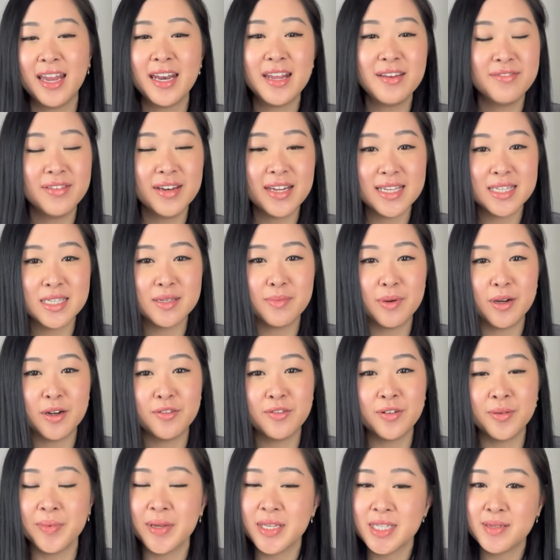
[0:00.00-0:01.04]
And even Isabel
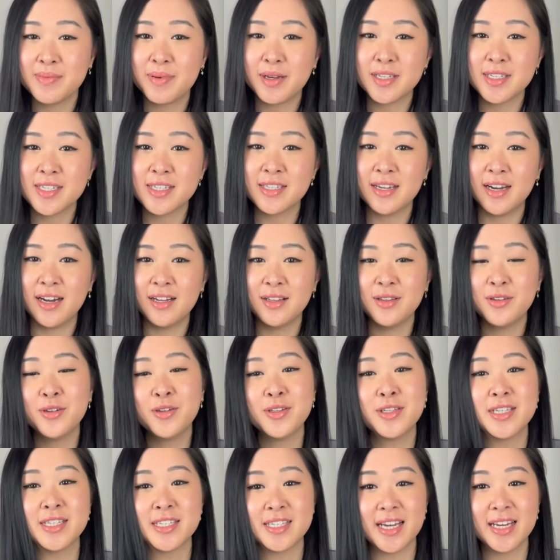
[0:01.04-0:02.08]
from Isabel Style, who
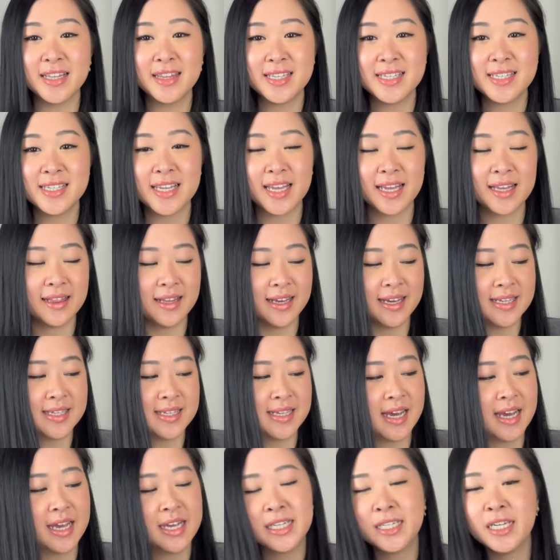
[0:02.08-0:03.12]
designed this necklace,
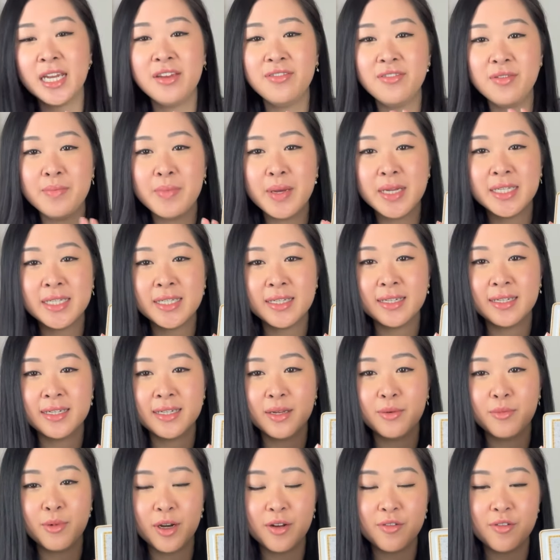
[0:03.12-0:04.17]
she even mentioned
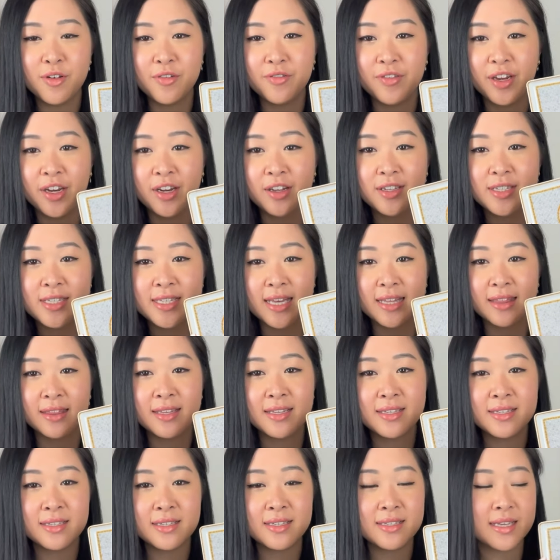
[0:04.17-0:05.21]
in one of her videos that
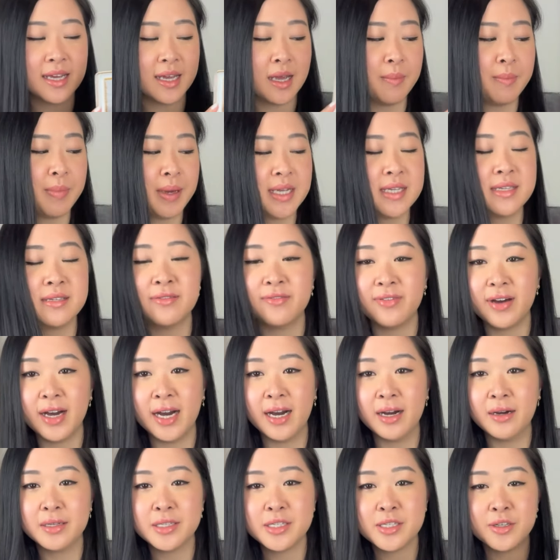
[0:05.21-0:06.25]
this is like a piece of
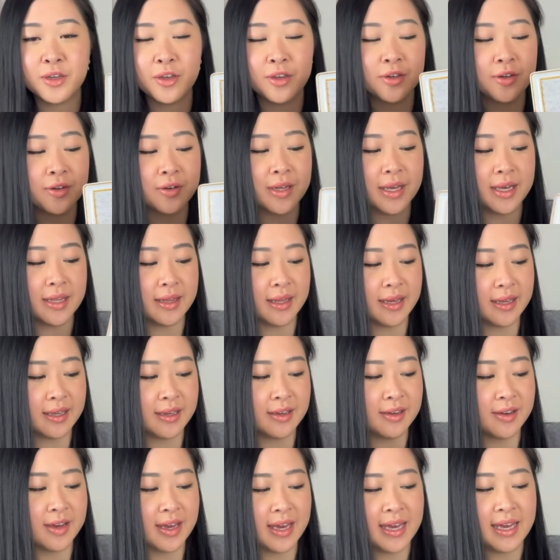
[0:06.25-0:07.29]
art. So you could get like
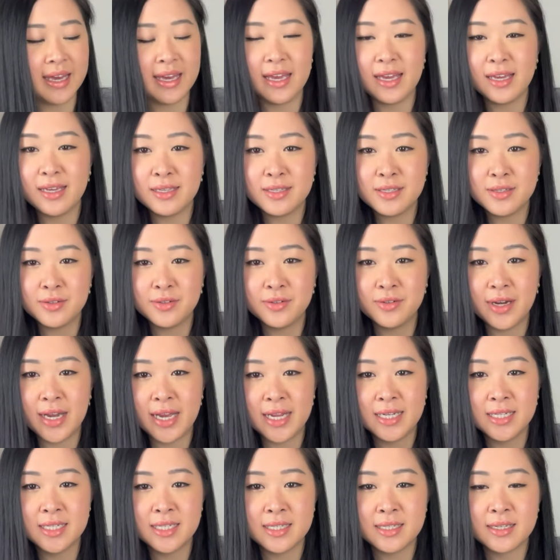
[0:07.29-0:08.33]
a easel
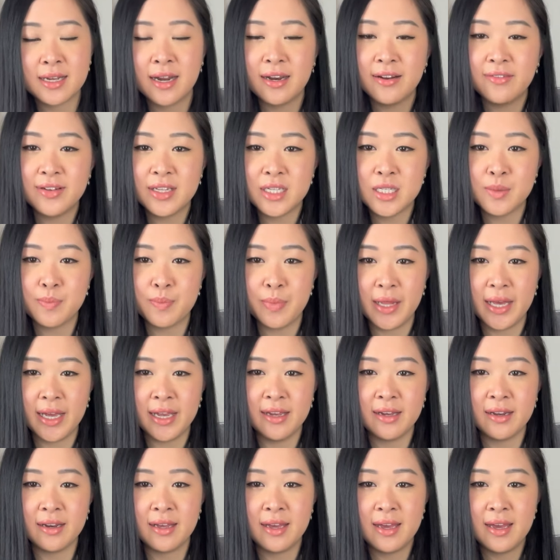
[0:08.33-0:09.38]
and just kind of display
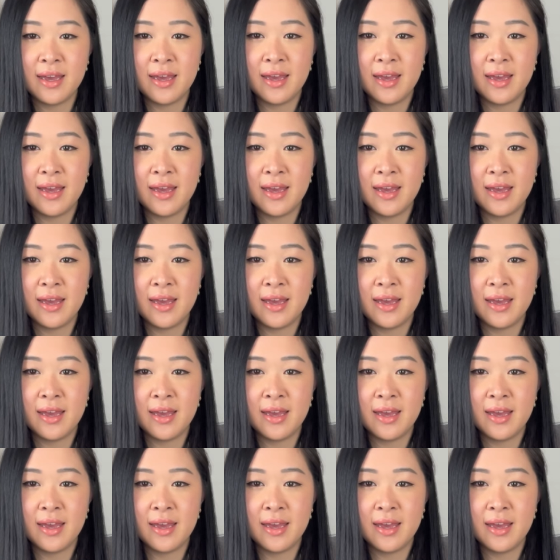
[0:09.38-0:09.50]
it